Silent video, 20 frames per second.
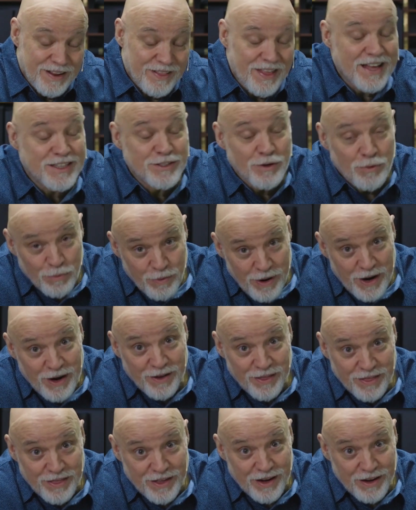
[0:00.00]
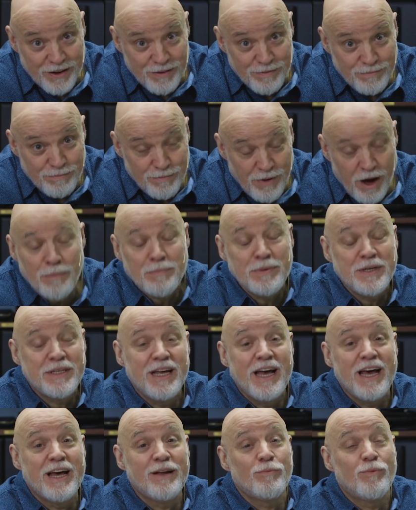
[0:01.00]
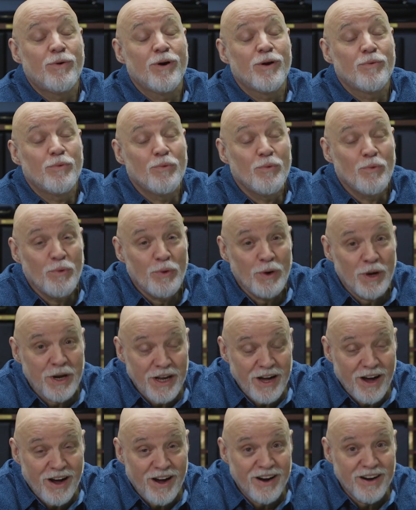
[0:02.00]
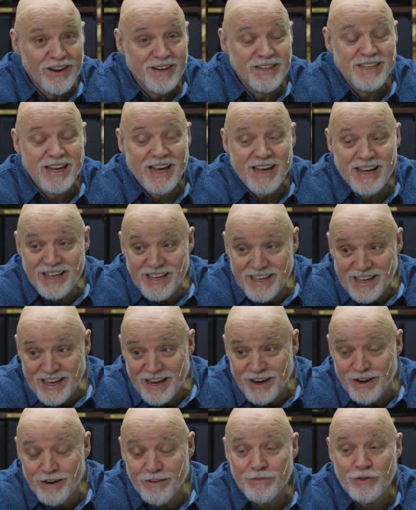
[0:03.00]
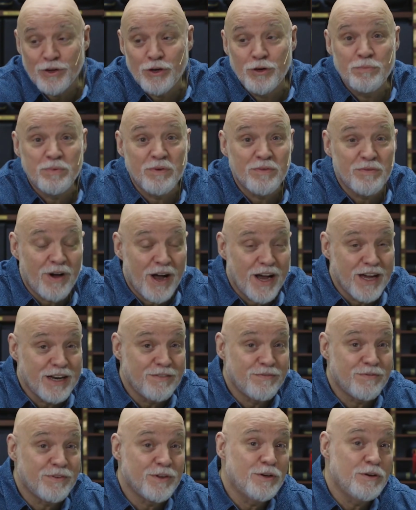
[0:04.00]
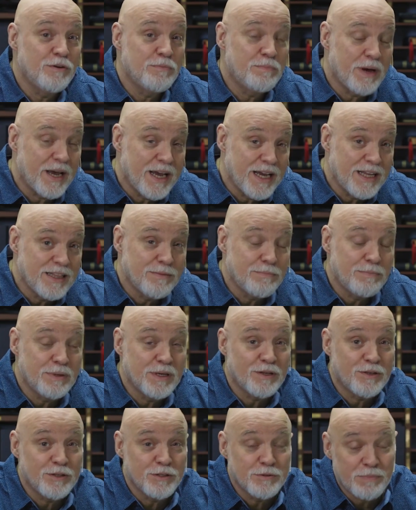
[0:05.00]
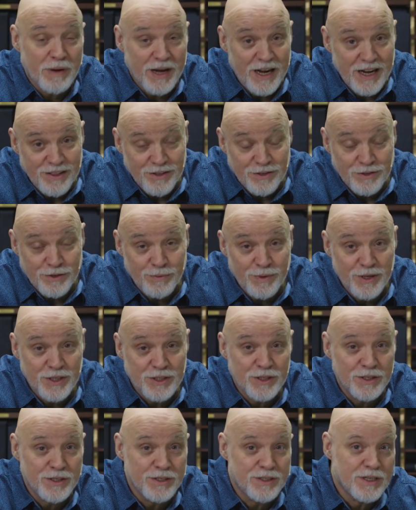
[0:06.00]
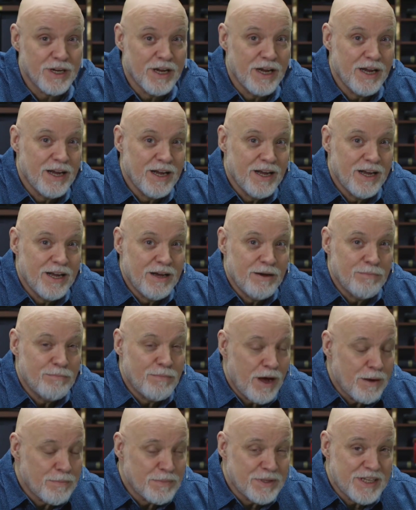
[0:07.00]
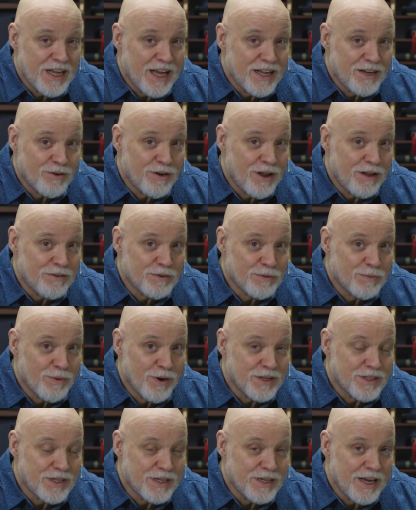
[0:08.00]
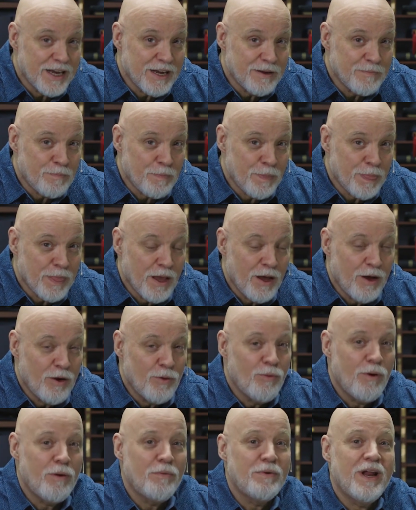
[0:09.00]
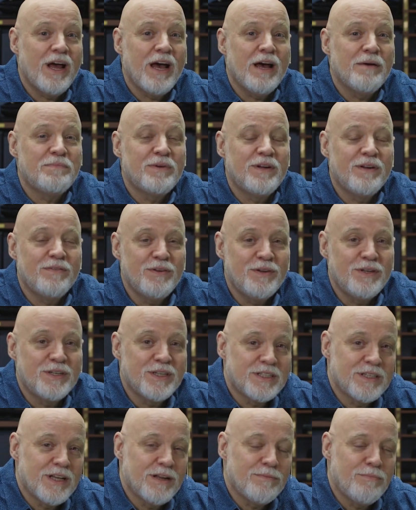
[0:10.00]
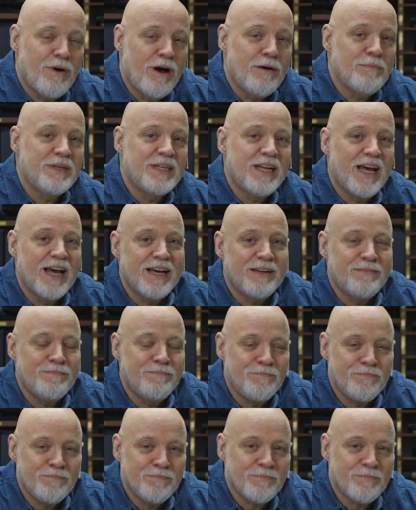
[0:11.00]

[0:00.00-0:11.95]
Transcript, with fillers: That's a rare thing. Mom and Dad work really hard, taking care of you, providing for you, paying the bills, paying the tuitions. Mom and Dad don't have to work today. What would happen if you just said, Mom and Dad,